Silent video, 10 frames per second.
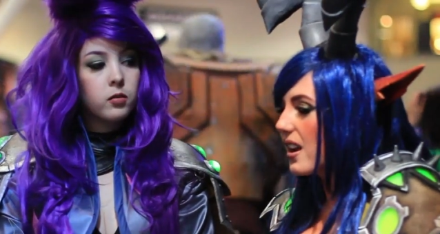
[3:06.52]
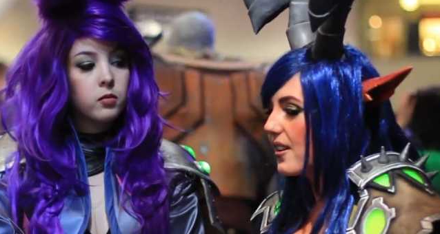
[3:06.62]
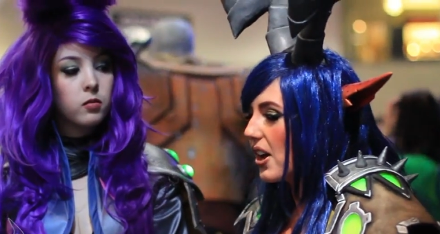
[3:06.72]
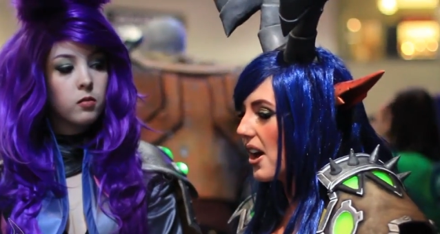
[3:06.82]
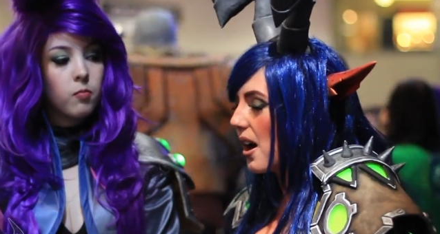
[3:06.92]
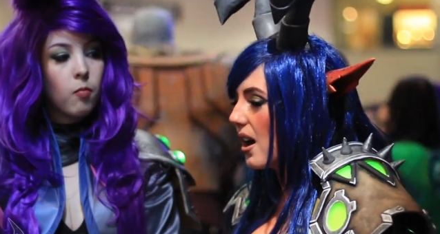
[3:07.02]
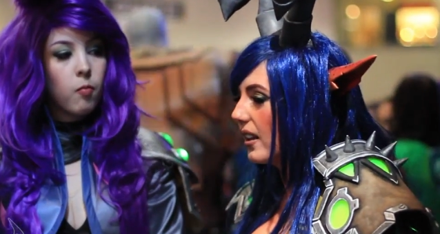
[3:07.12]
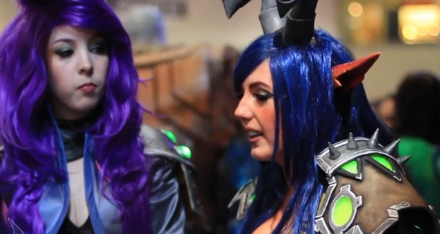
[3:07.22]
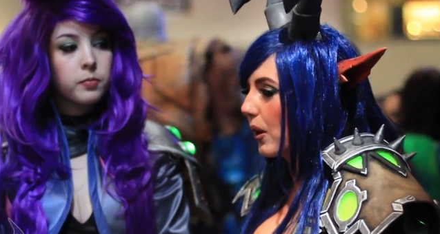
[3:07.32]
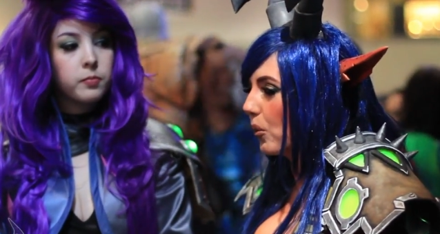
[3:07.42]
Speaker 1: of
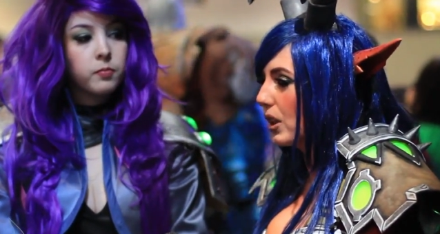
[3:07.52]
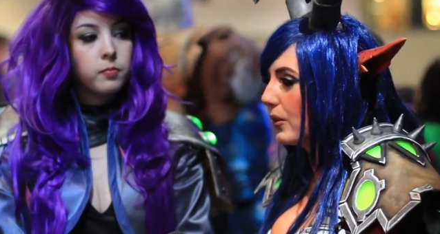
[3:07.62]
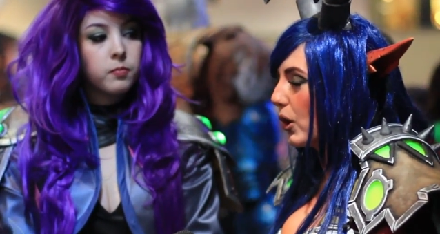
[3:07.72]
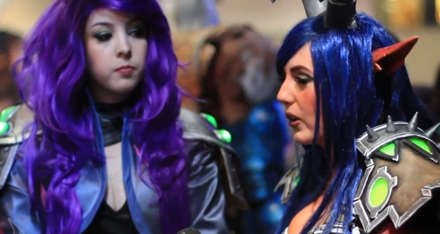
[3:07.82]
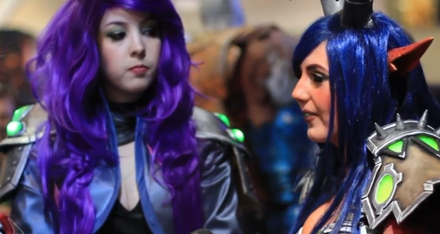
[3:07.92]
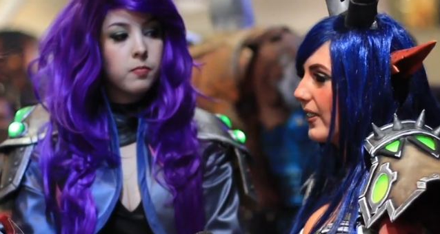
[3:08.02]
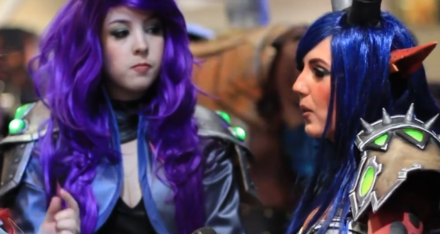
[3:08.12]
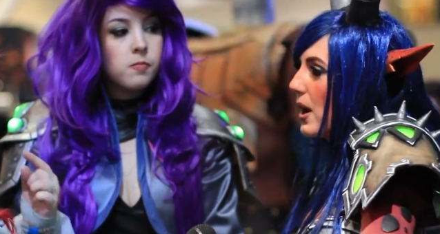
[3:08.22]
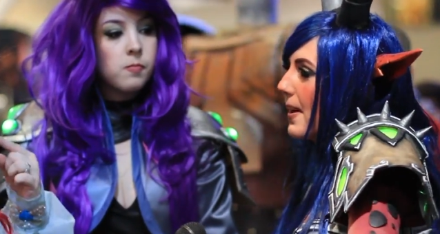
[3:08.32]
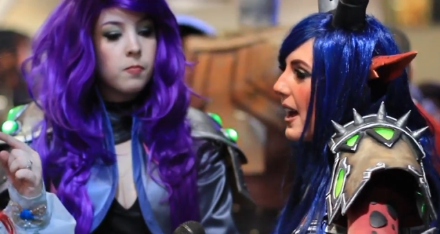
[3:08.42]
uh, like World of Warcraft,
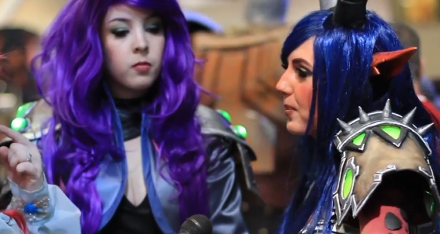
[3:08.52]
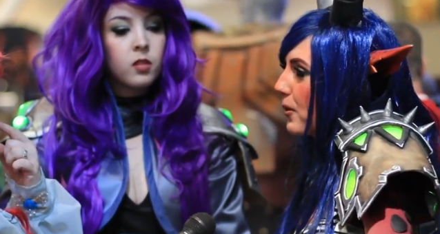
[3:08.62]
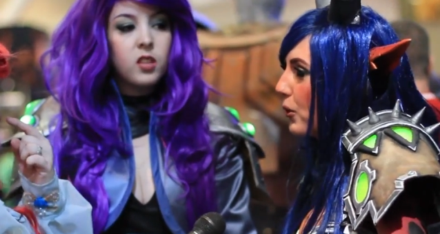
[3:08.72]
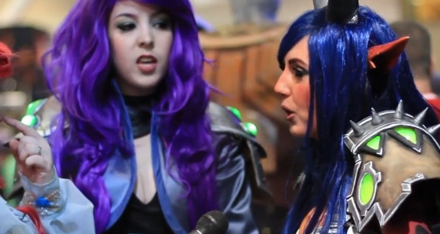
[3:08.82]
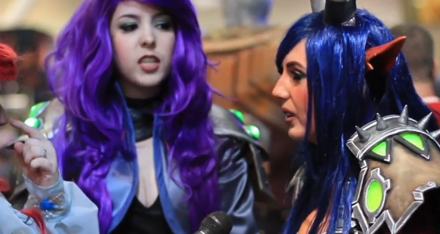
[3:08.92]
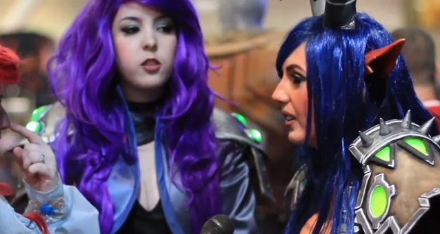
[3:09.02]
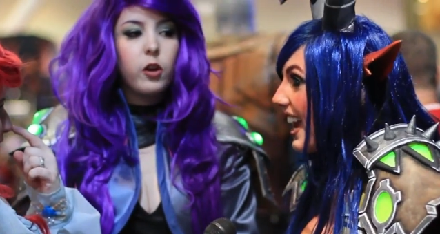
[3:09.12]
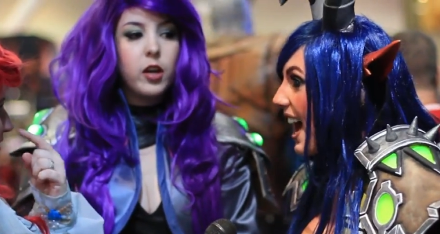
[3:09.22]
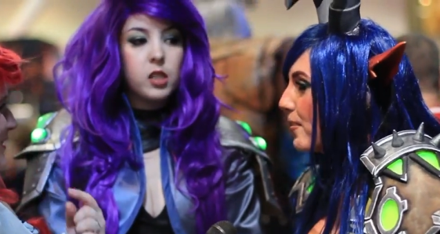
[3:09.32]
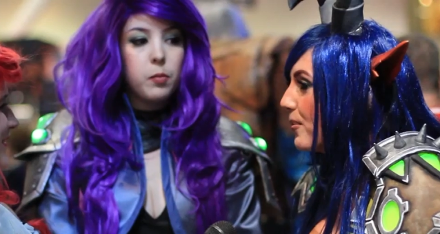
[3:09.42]
like way back before. Yeah,
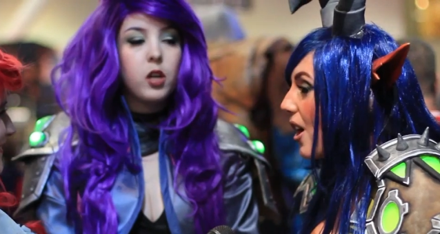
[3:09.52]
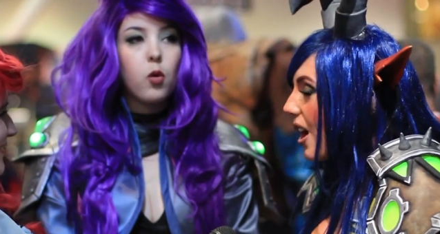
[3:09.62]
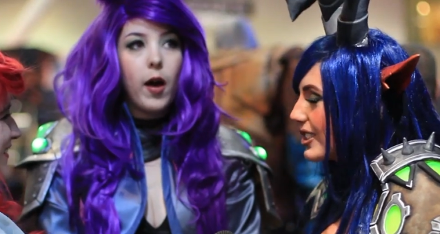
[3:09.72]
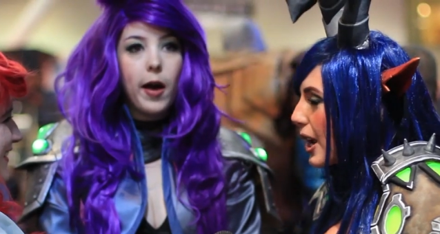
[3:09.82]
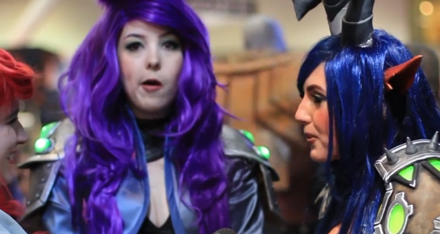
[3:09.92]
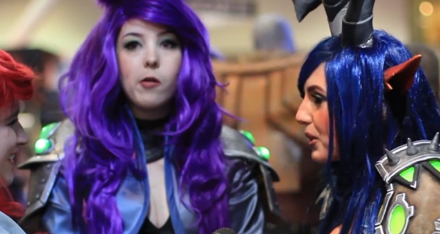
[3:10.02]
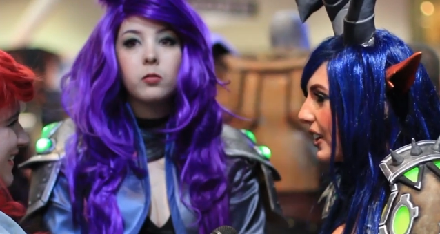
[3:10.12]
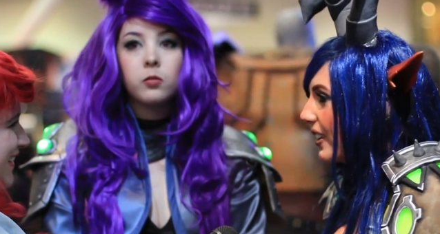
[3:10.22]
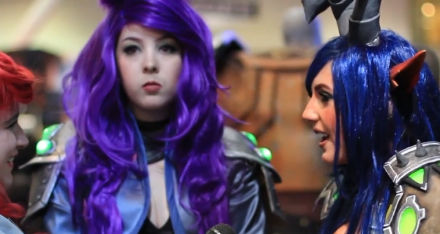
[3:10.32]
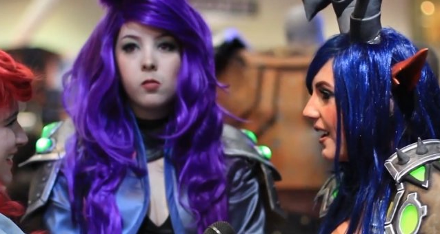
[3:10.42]
yeah, yeah wow. Stopped
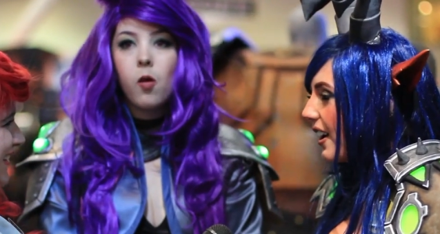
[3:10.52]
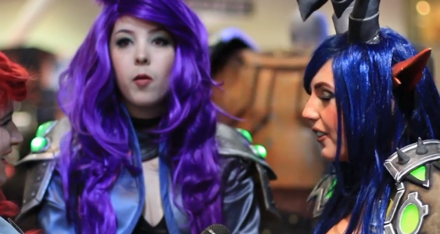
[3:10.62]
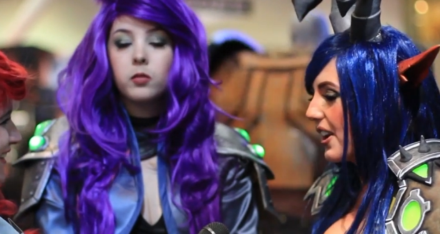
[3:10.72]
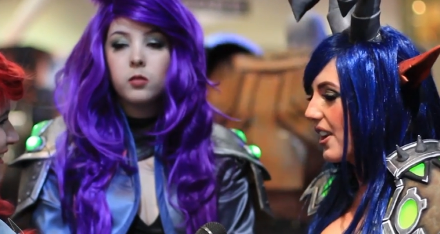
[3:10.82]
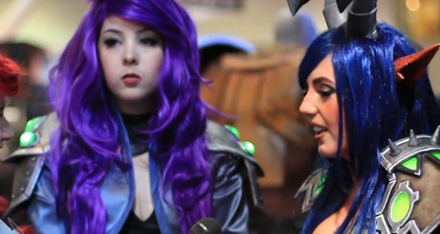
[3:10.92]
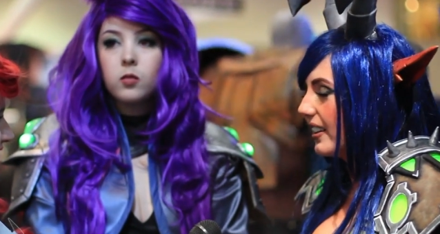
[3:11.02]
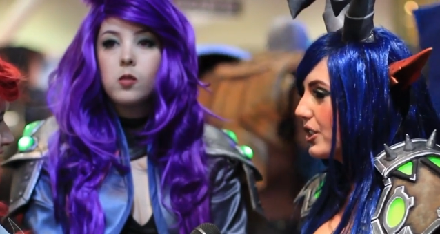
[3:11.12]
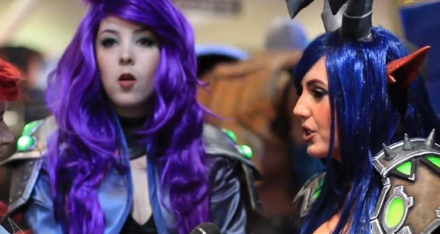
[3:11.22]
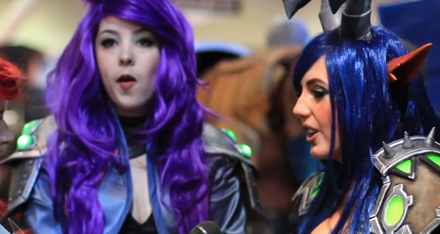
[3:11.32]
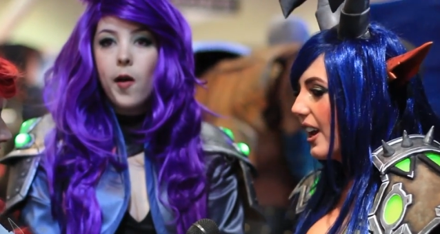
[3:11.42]
during around uh,
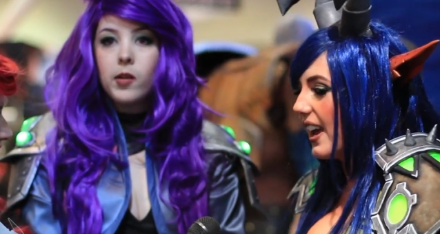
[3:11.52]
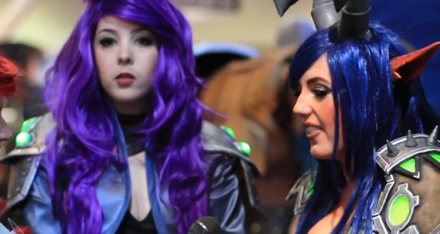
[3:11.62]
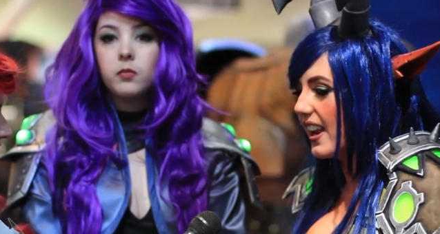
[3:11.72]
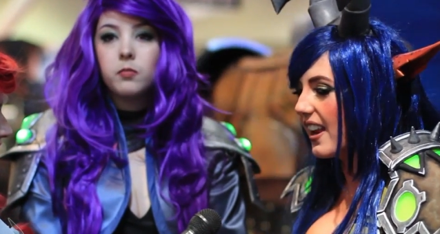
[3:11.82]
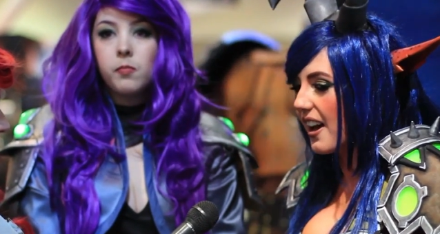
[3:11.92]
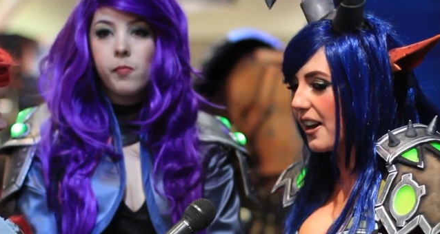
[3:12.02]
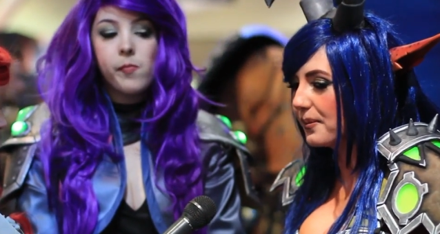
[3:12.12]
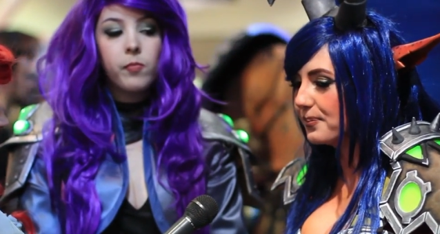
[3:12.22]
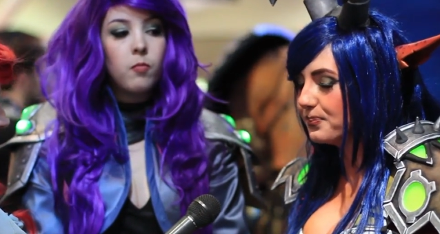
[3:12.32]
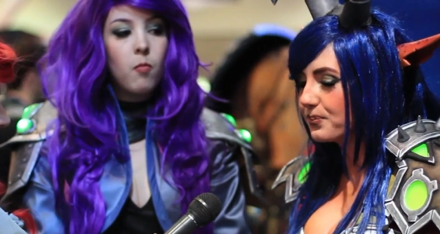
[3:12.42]
Lich, and then.
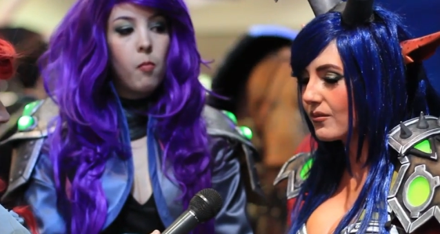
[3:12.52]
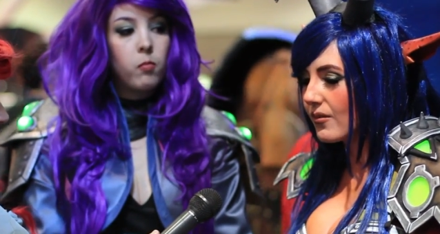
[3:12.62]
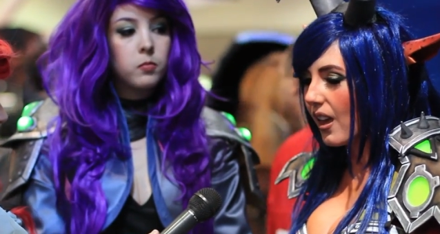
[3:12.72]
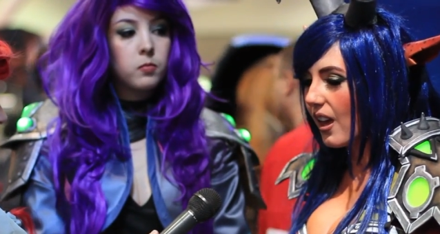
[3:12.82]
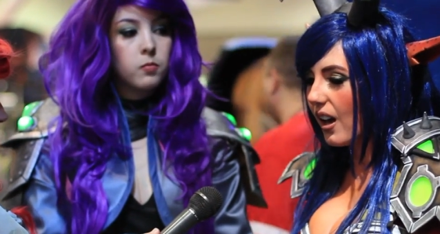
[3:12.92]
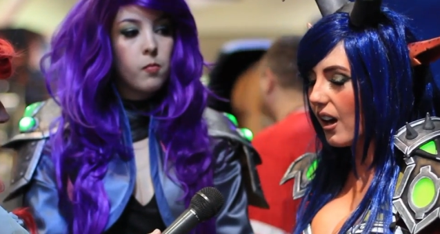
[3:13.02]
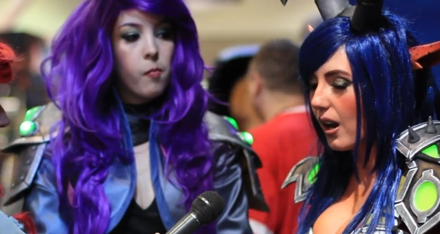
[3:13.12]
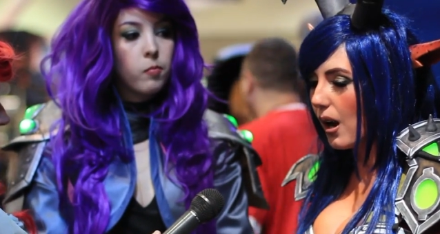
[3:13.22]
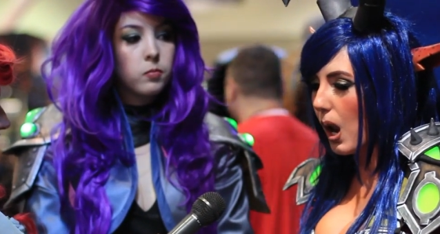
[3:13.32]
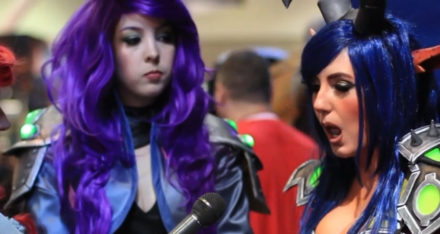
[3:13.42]
Um, Uh,
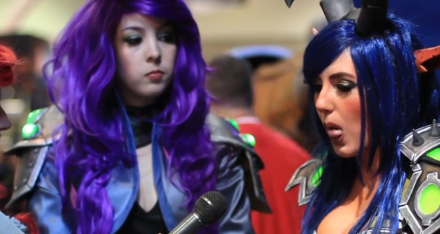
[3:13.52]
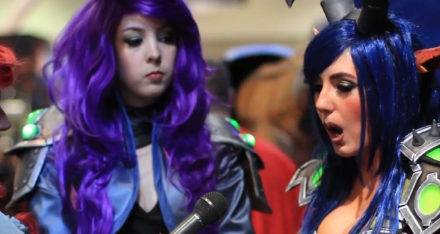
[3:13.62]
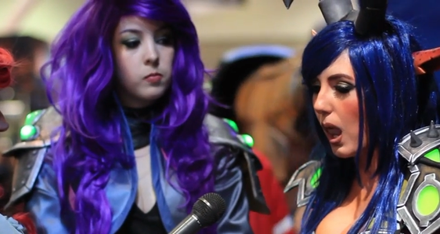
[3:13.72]
da, da, da, da,